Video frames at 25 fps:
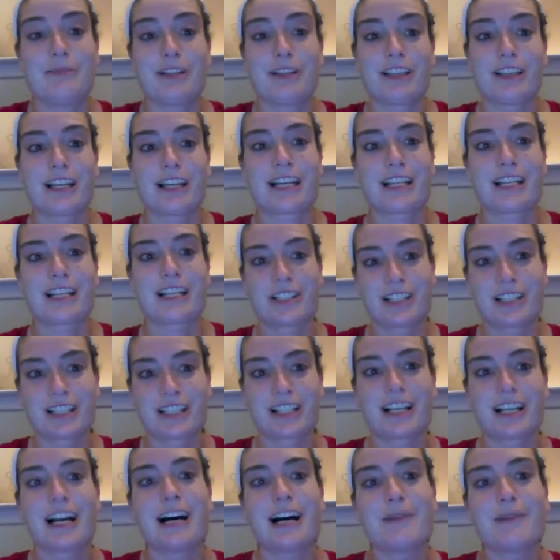But like, it's
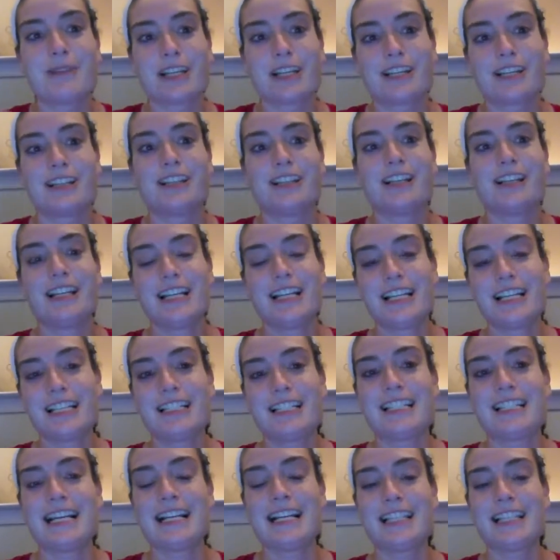common
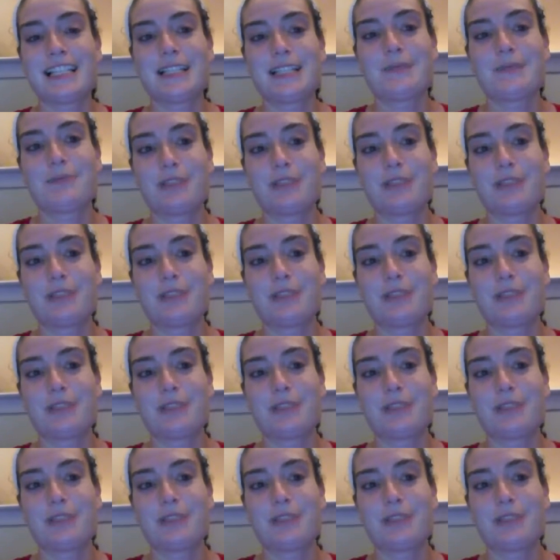sense,